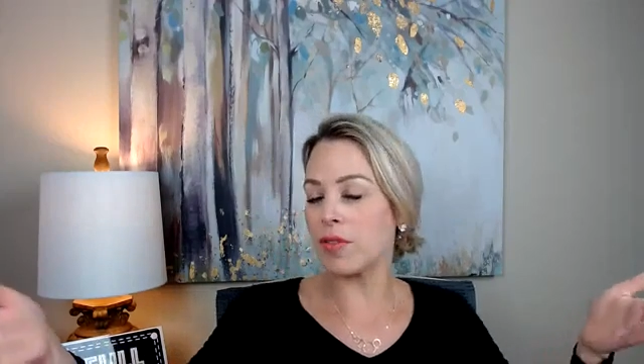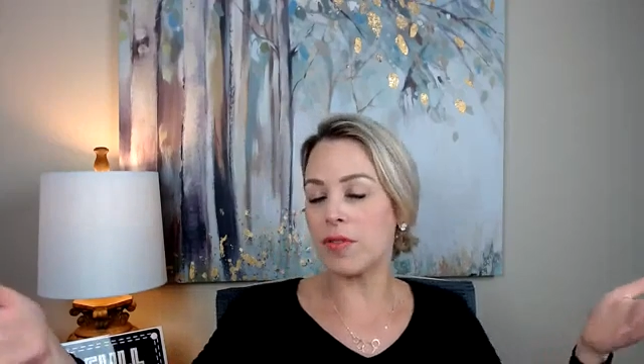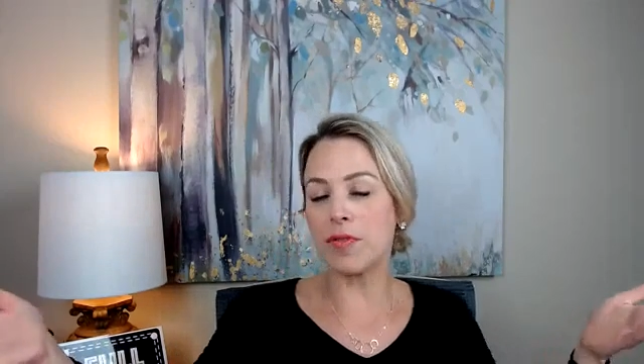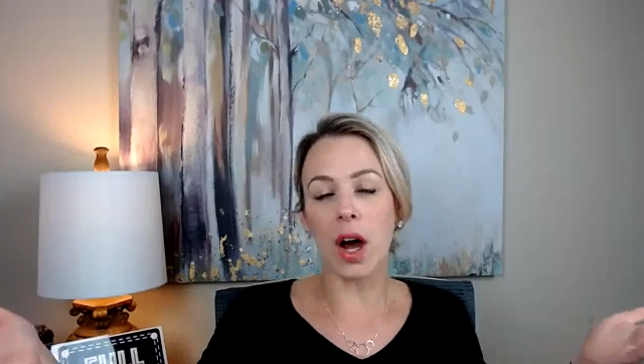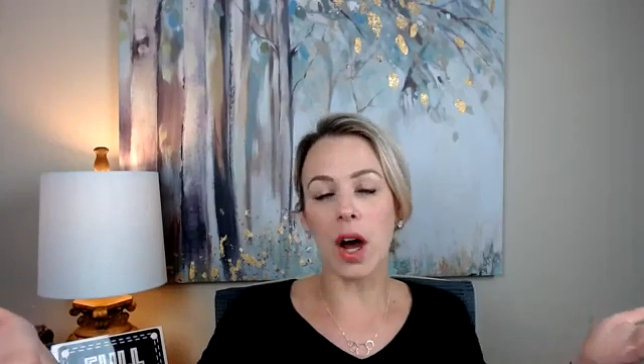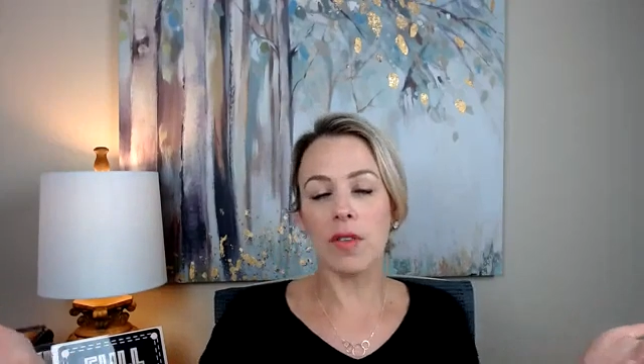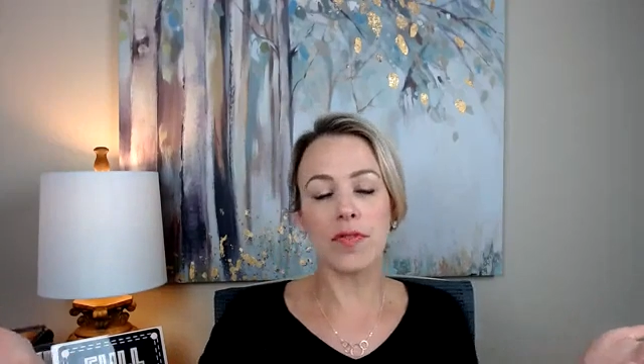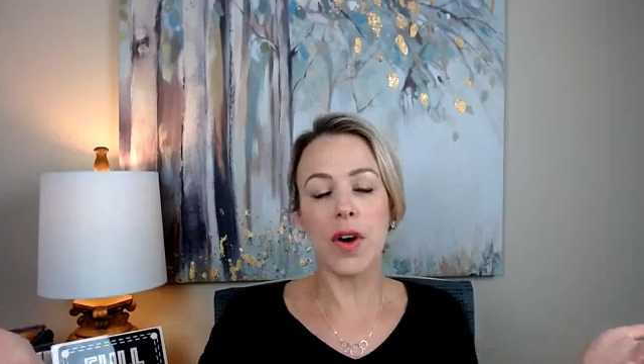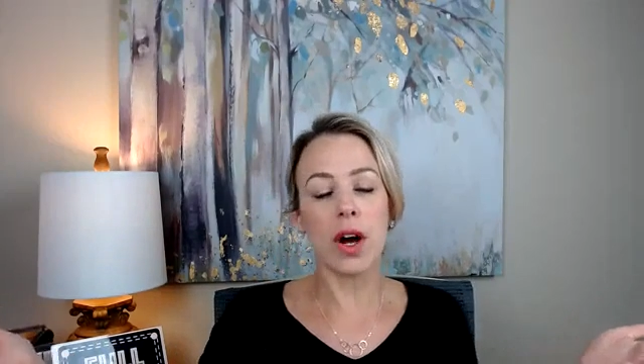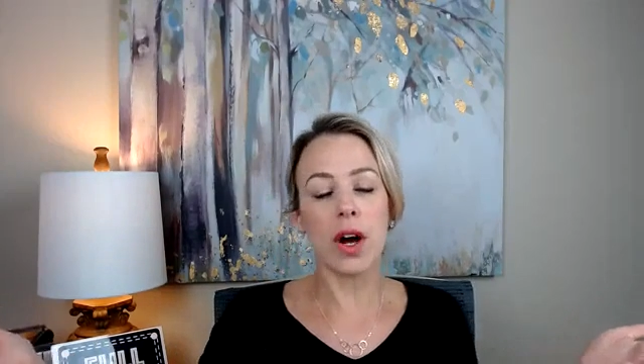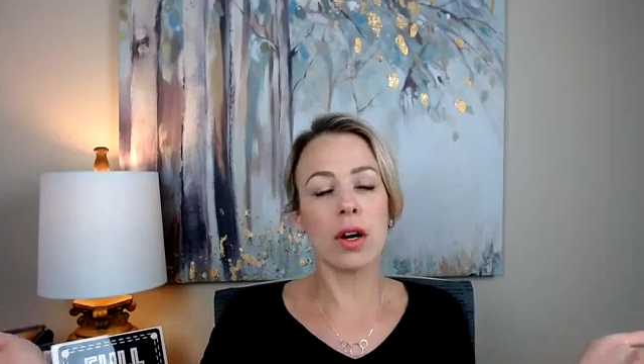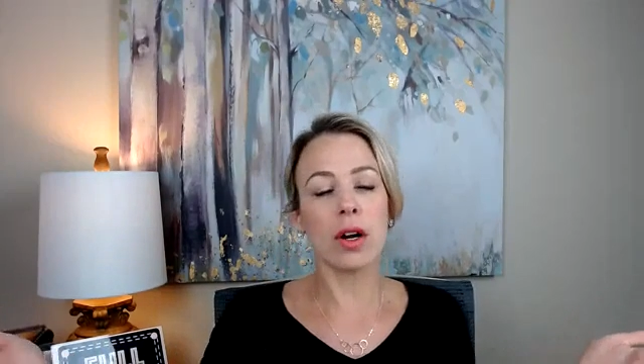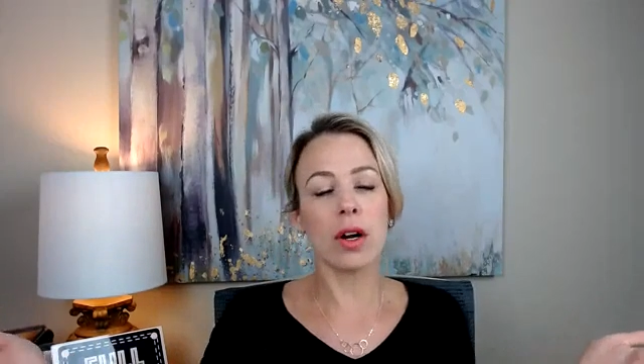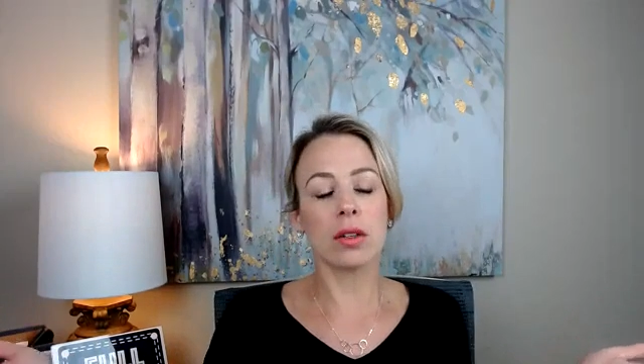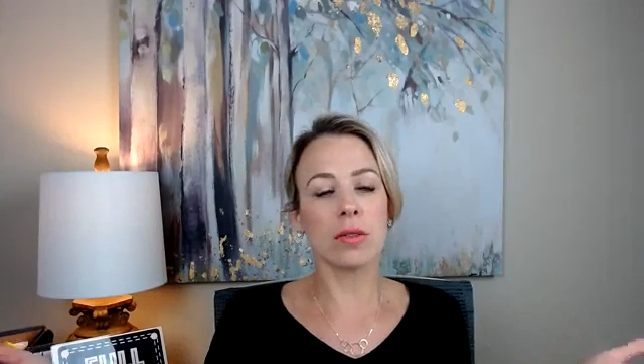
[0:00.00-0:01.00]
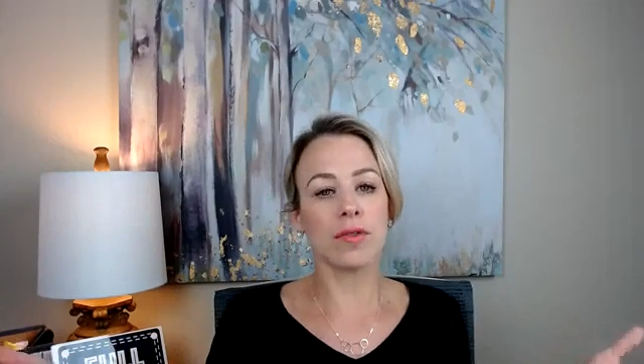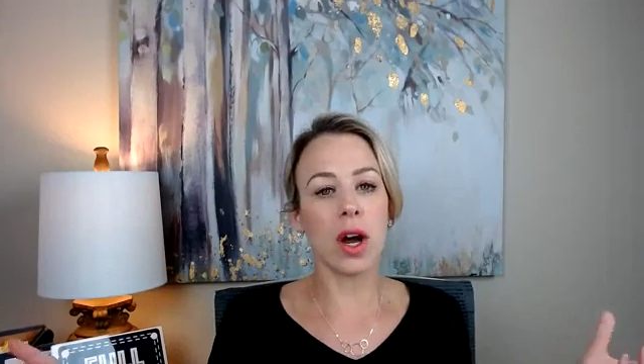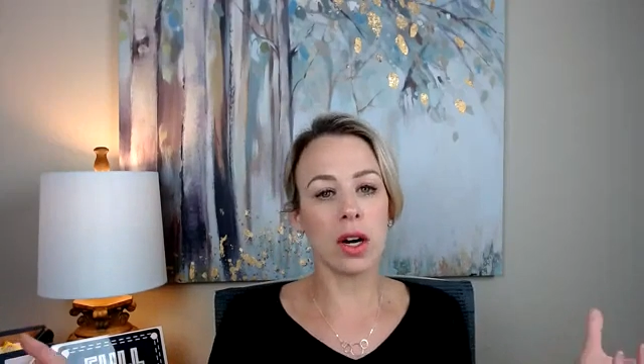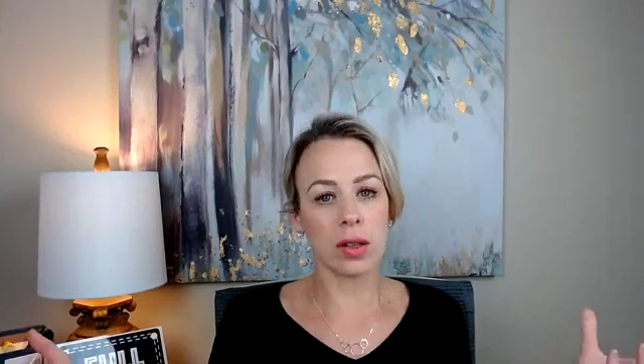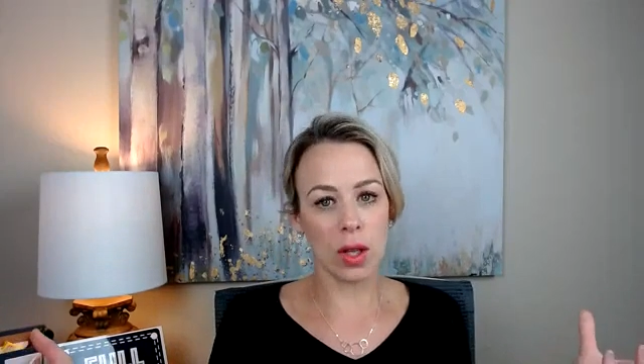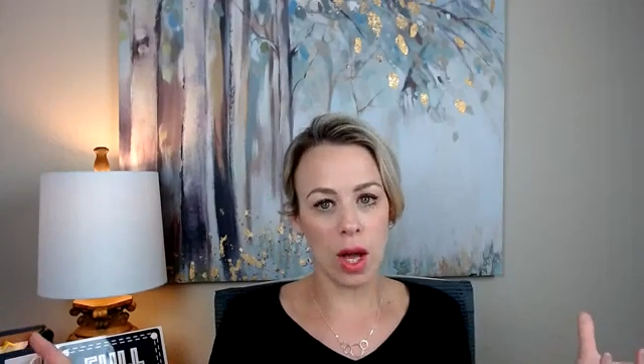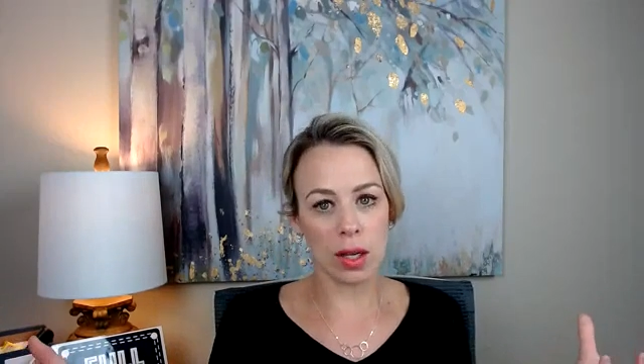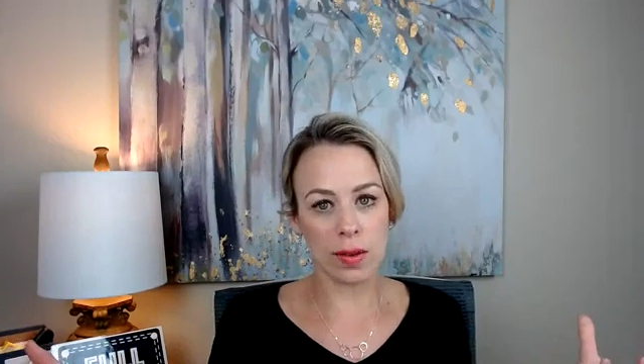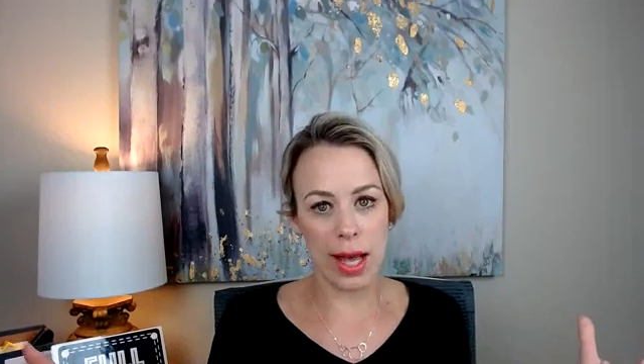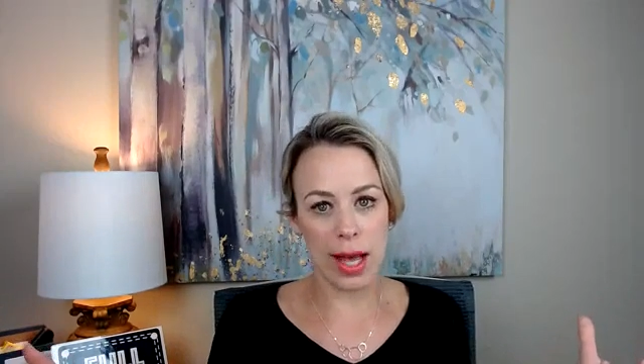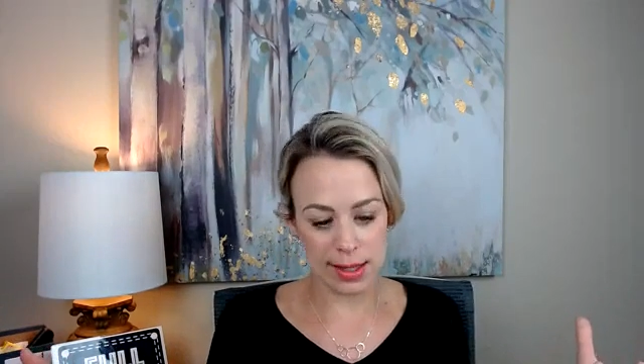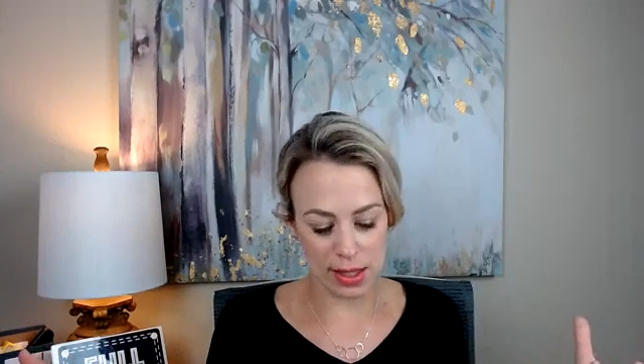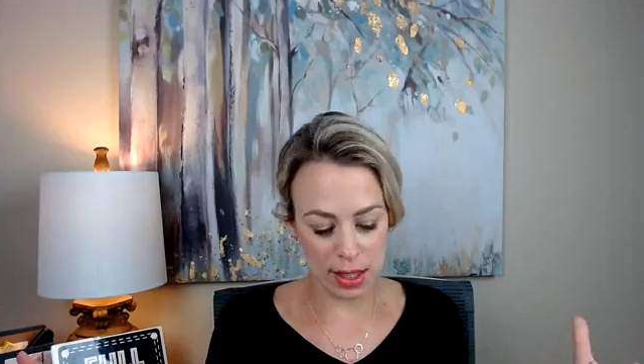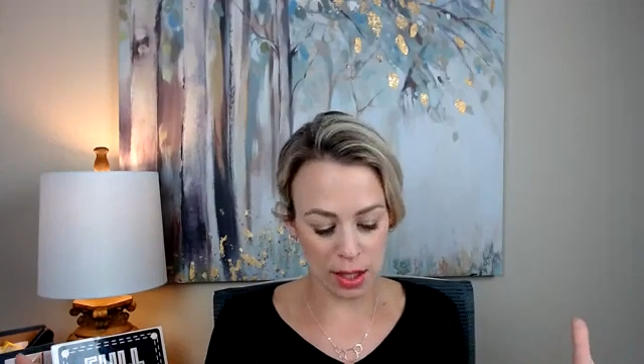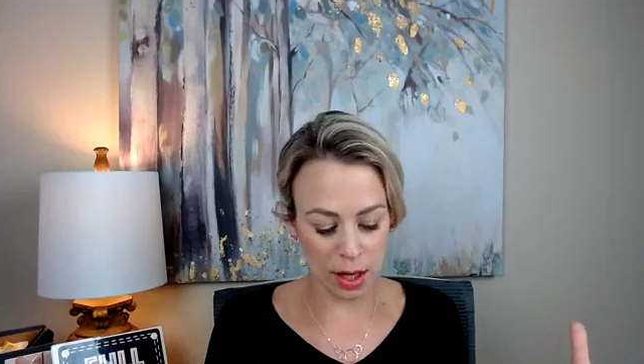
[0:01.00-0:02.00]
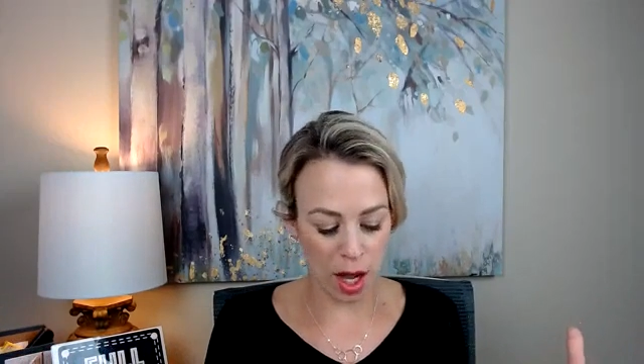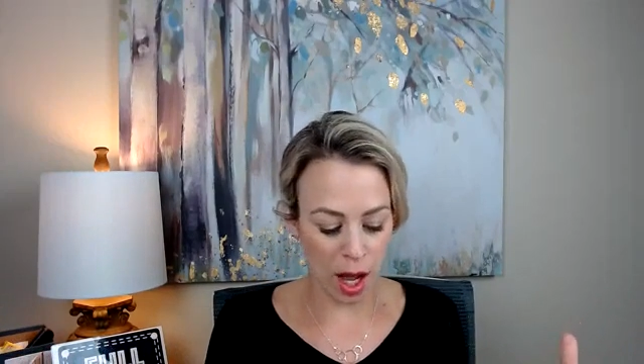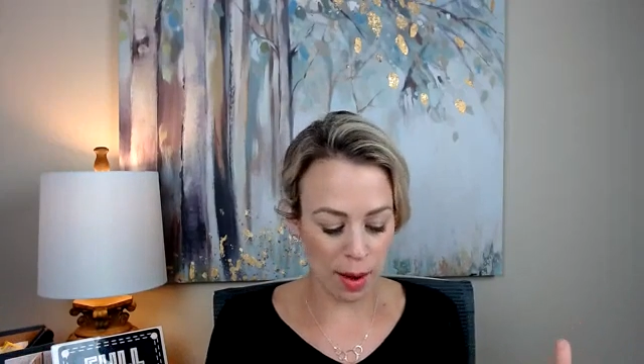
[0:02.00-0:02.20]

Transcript: far long-lasting